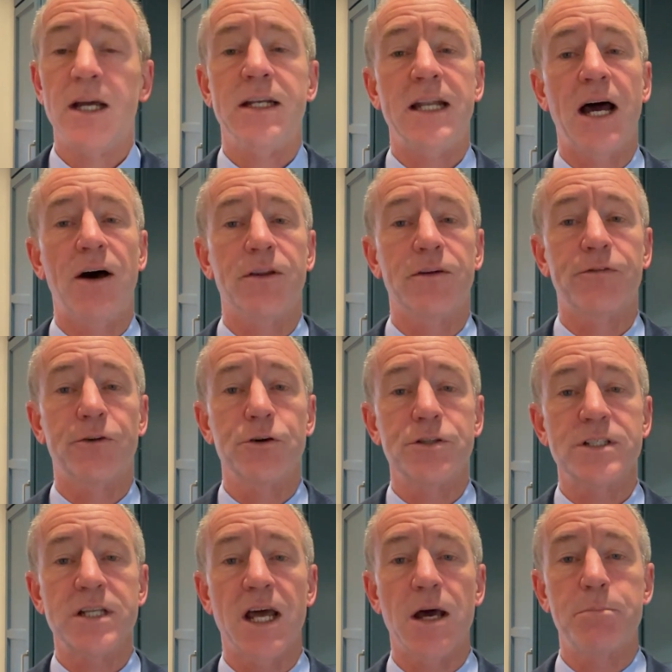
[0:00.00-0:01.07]
Now, the first
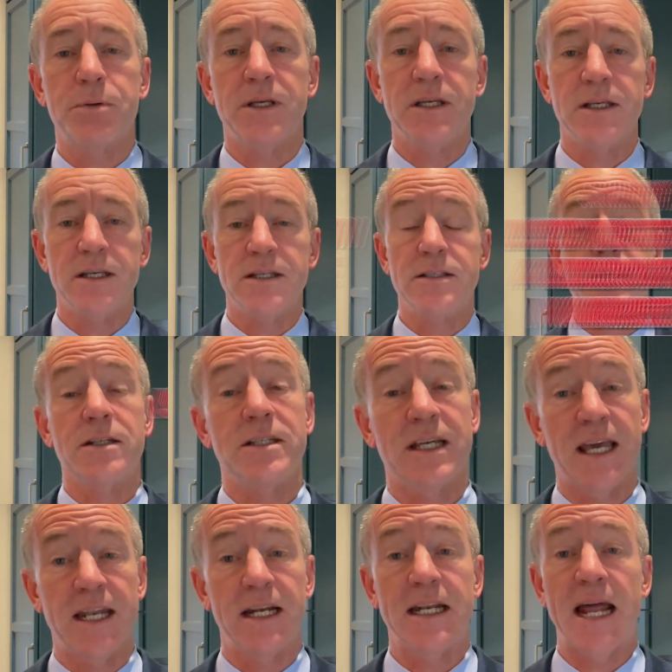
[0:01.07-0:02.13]
step is to
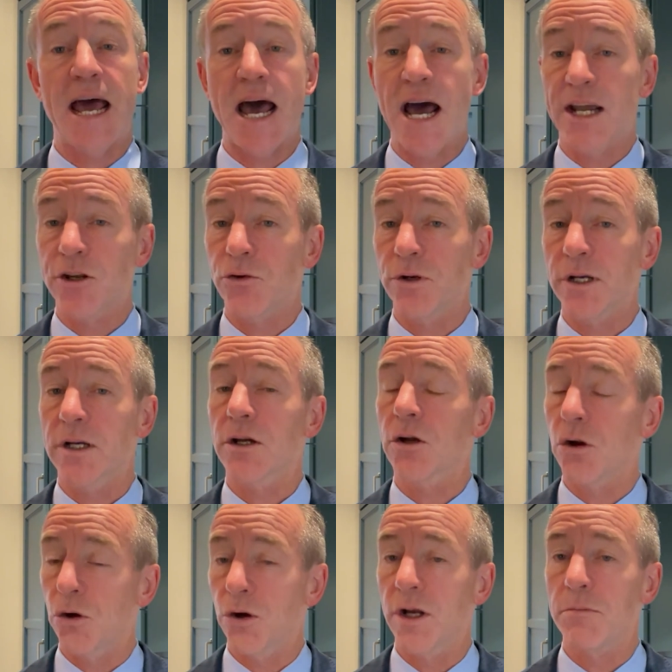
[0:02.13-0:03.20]
get an accurate
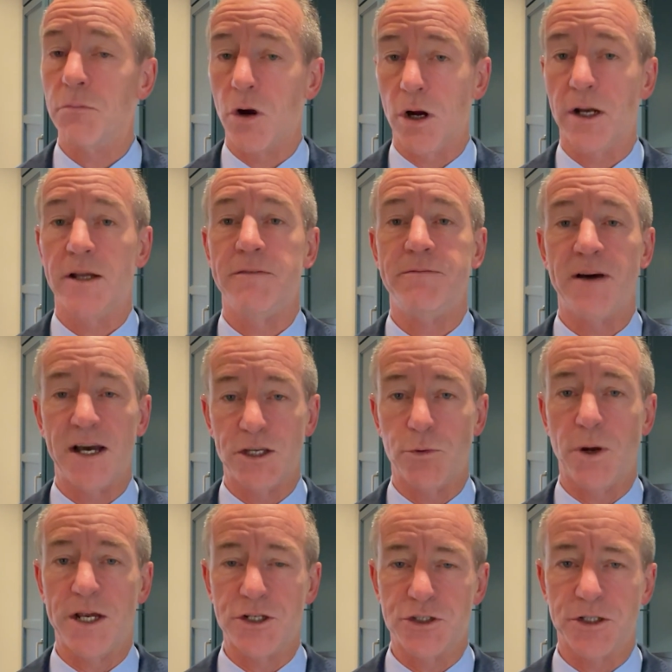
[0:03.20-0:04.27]
current market
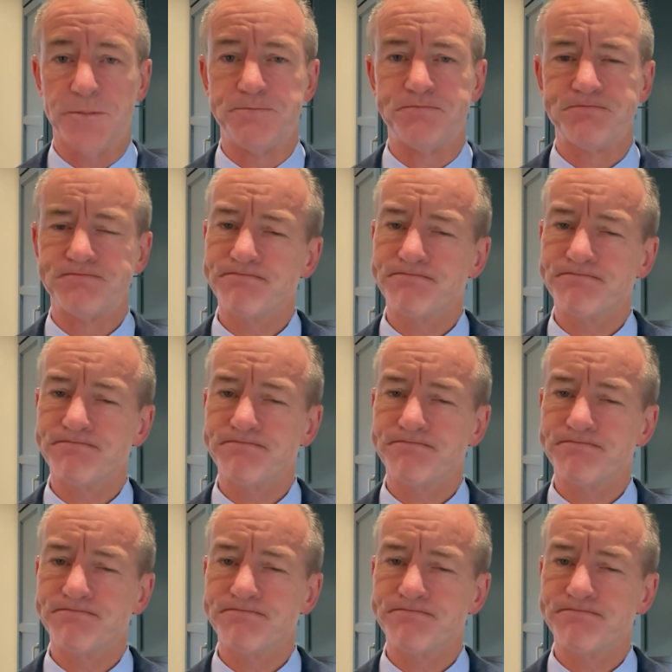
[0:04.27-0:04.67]
valuation.